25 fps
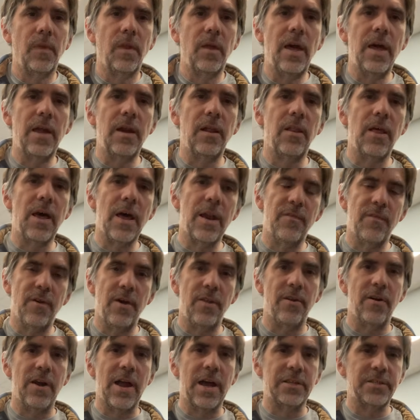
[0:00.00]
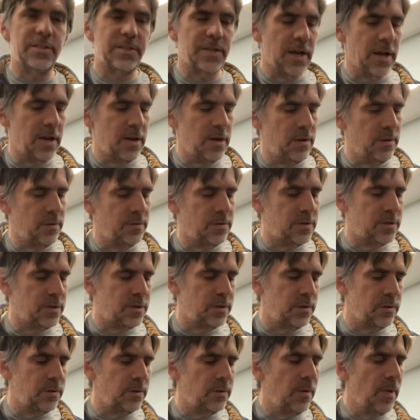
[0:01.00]
And a lot of other outside notes
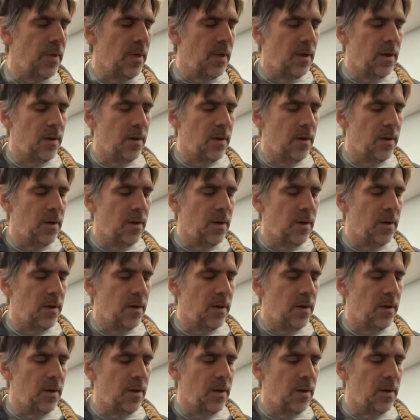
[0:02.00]
too.